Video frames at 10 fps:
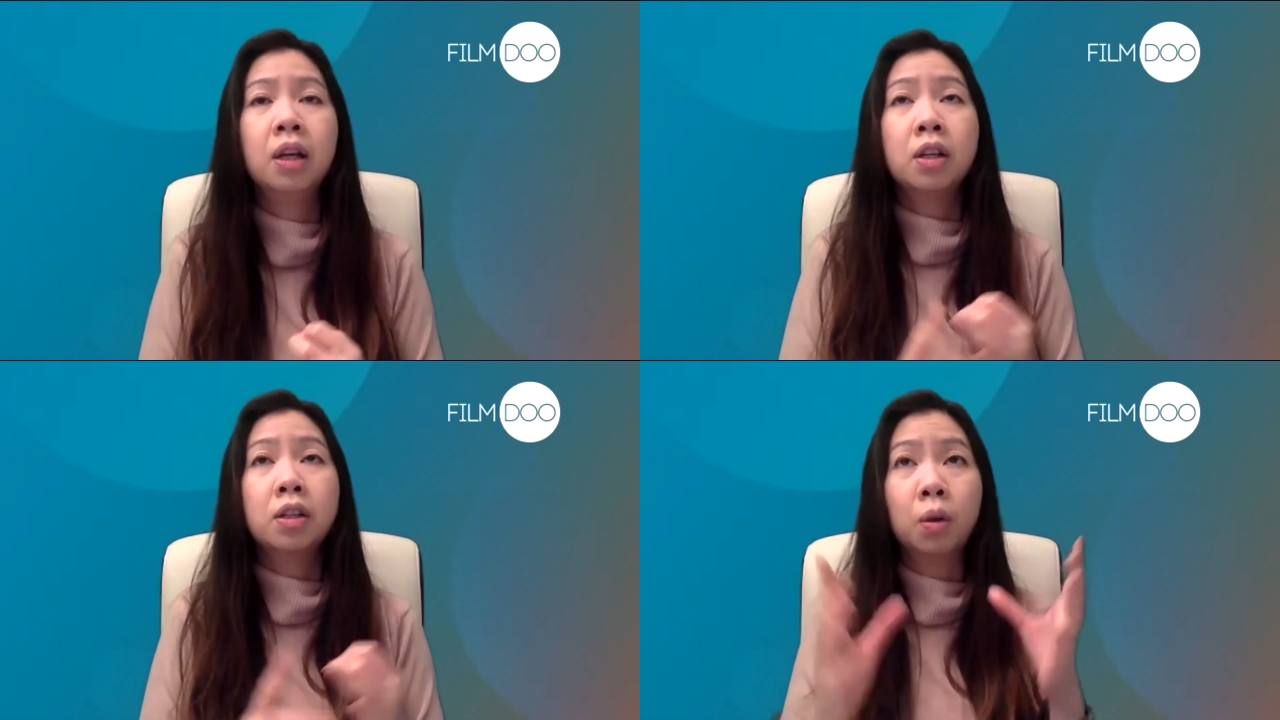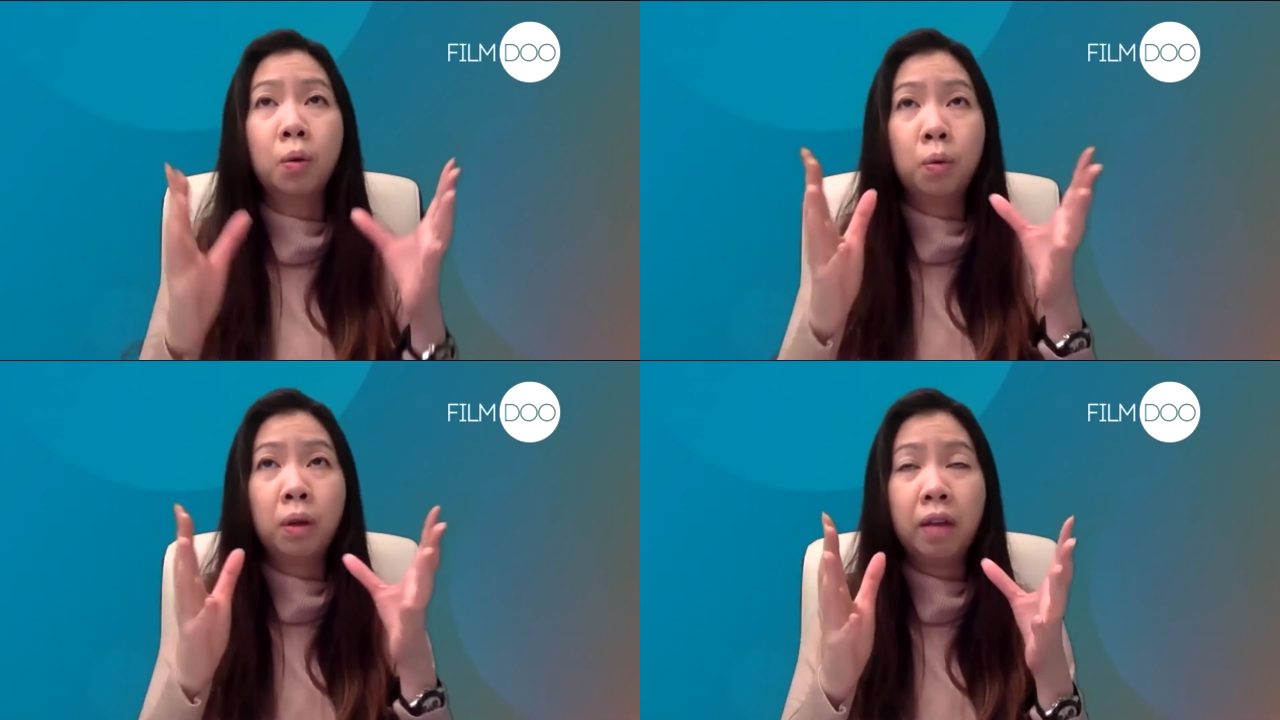
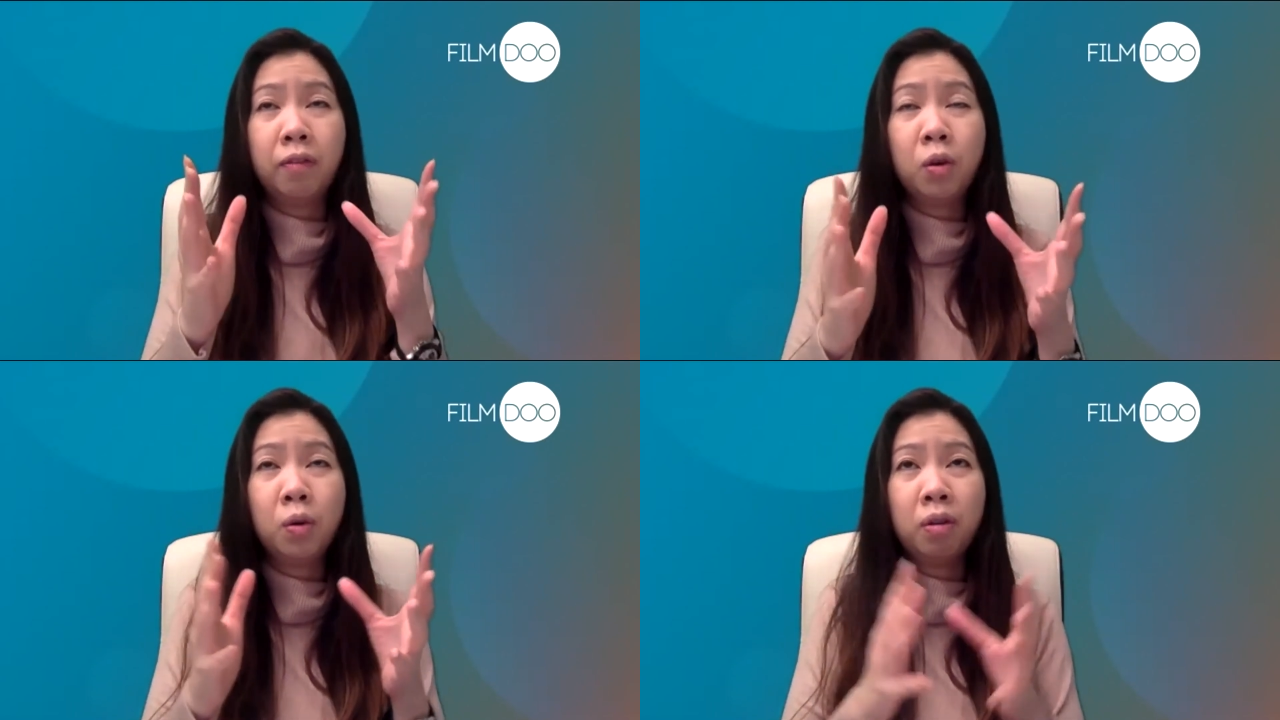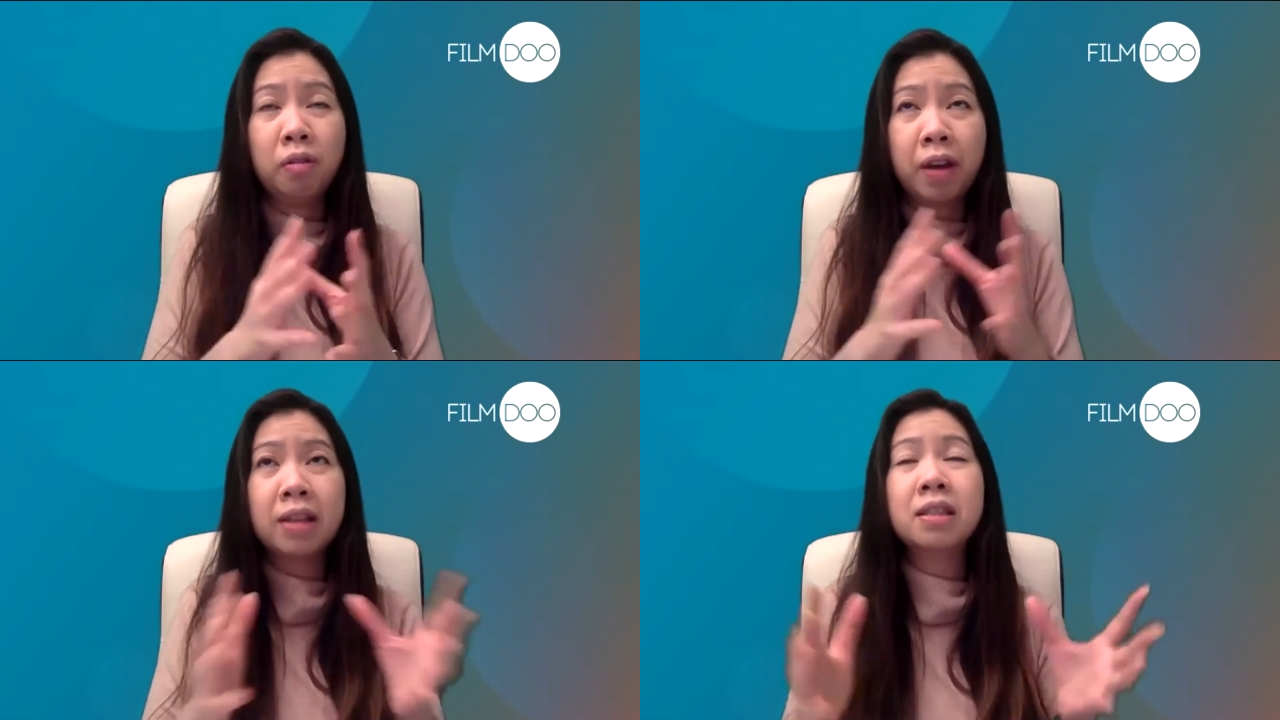So if you
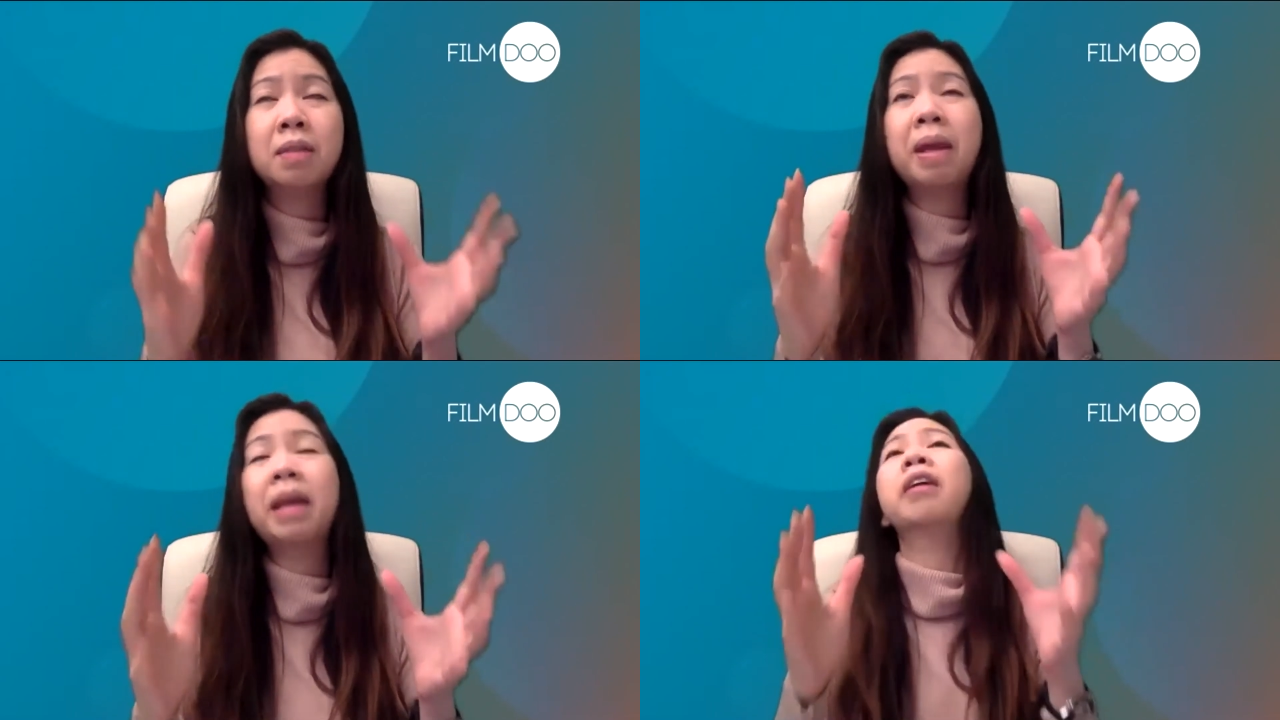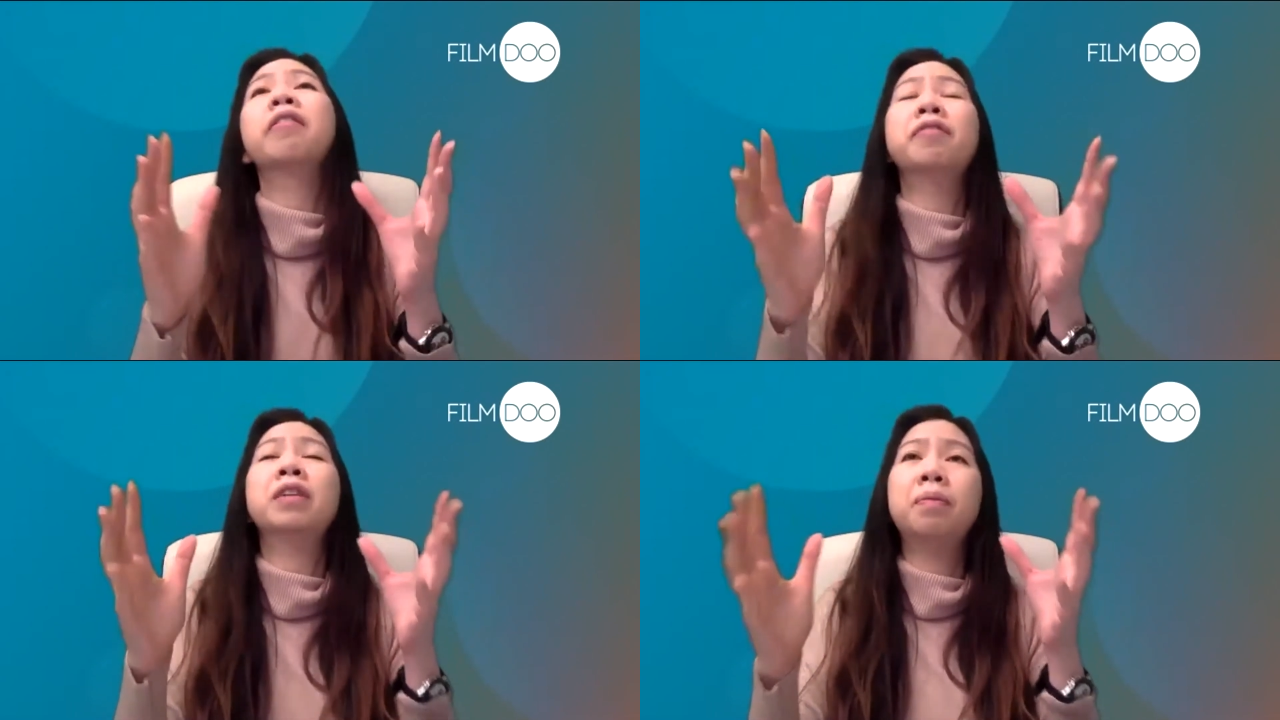invest in making a
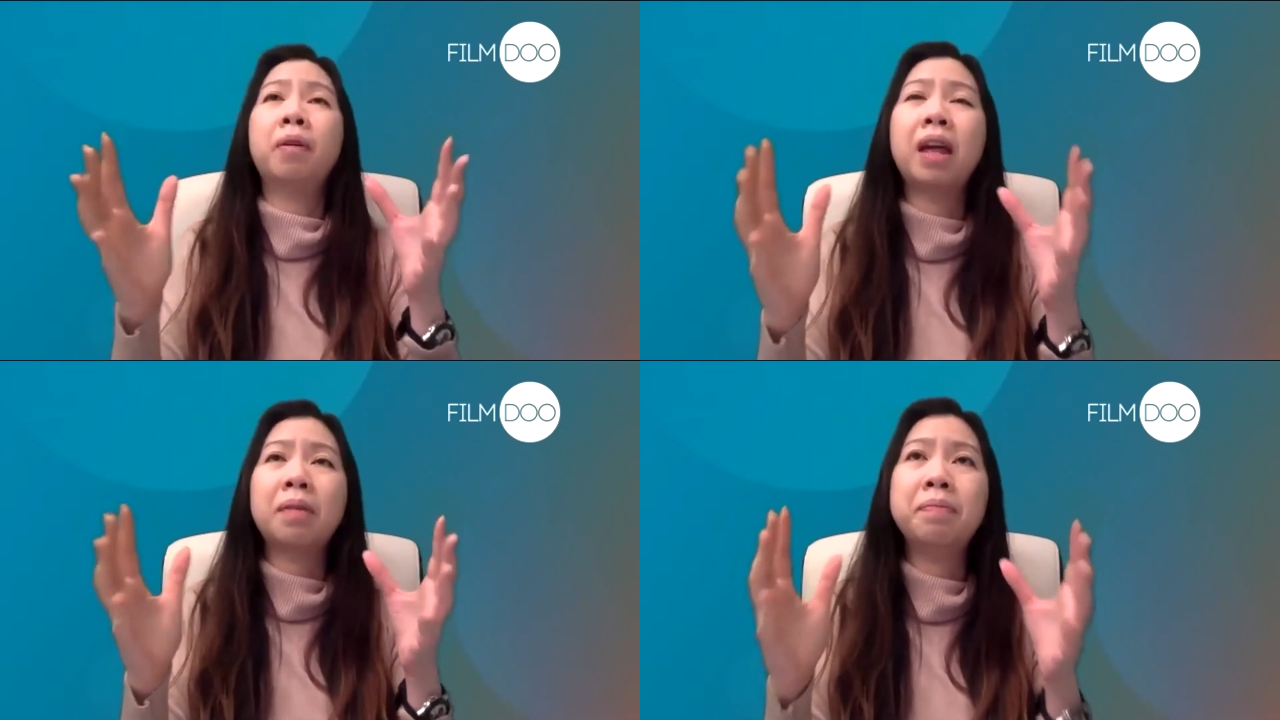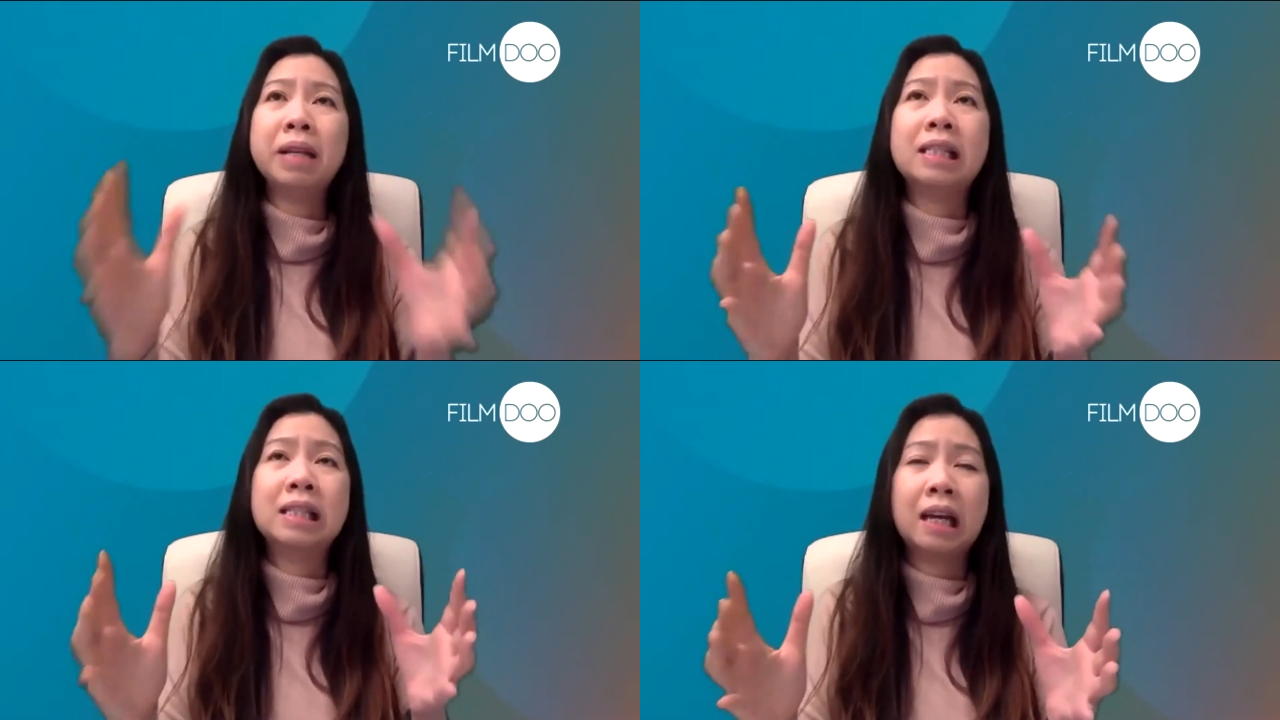film of that
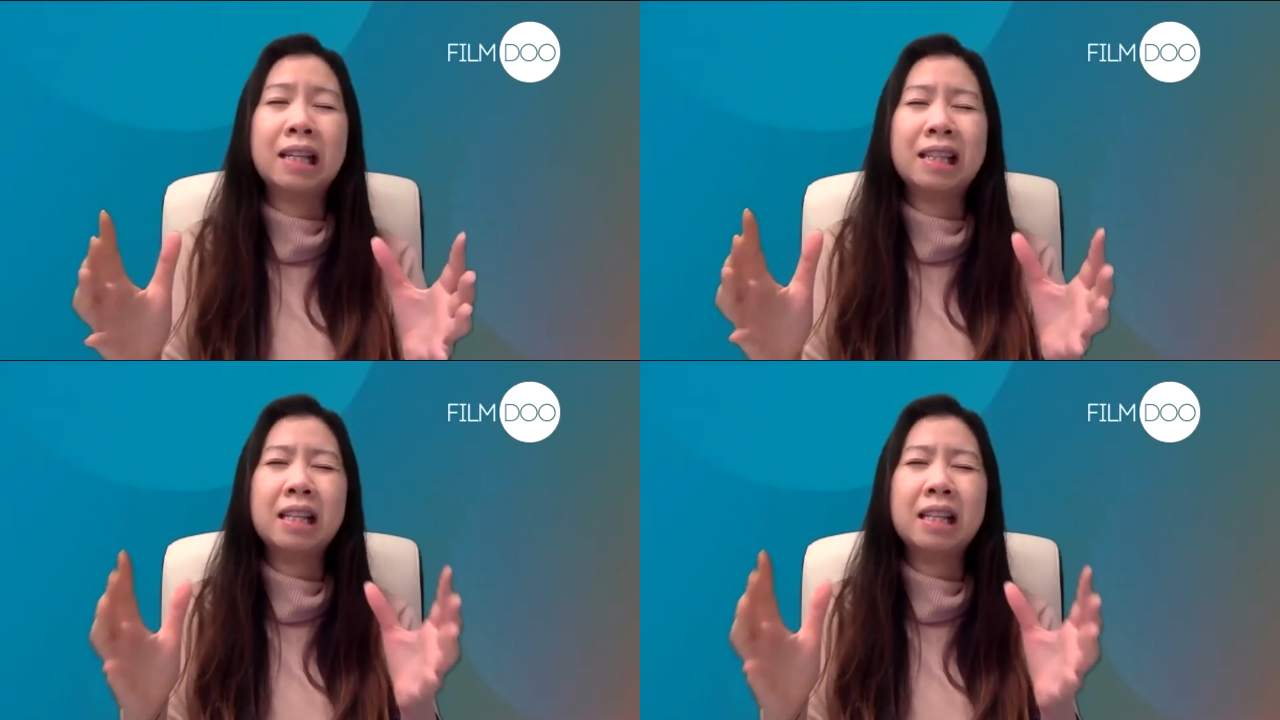mid-size,